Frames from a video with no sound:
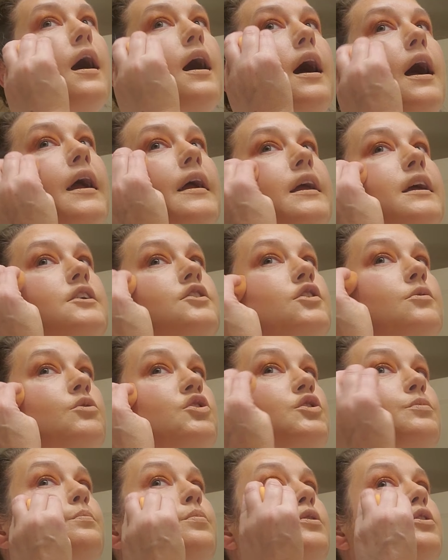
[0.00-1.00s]
I get so
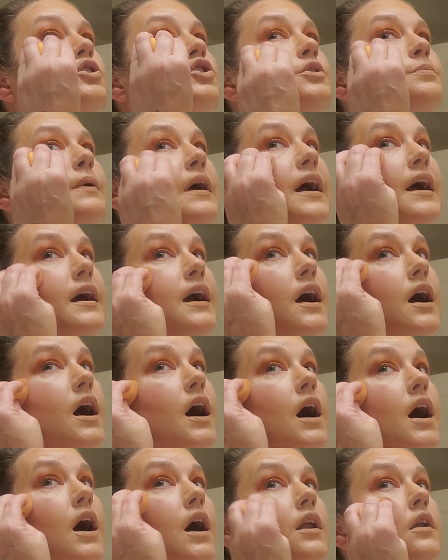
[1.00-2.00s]
much pushback
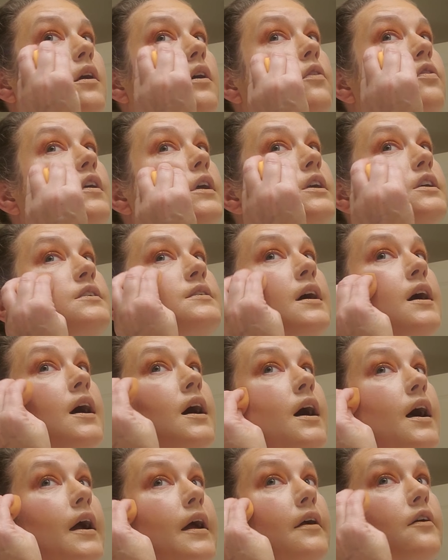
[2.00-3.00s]
on these
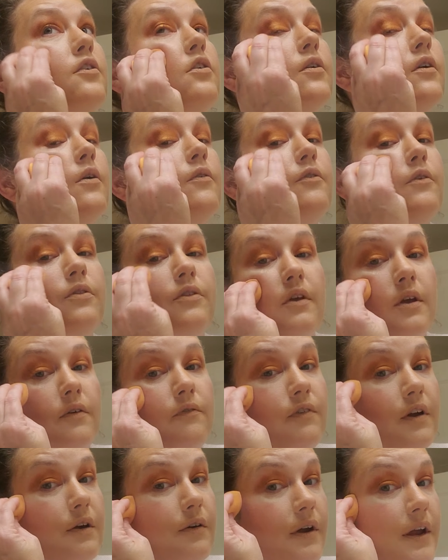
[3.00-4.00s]
higher
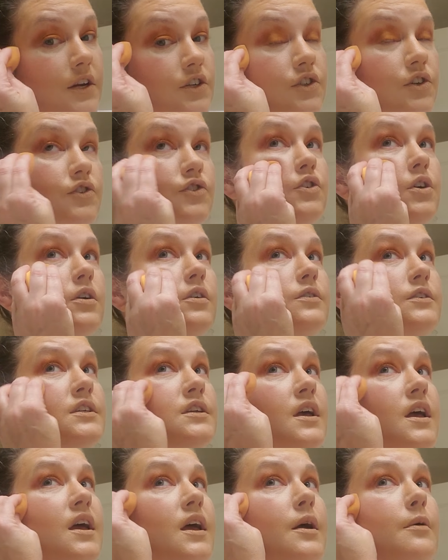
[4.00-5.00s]
variation charts.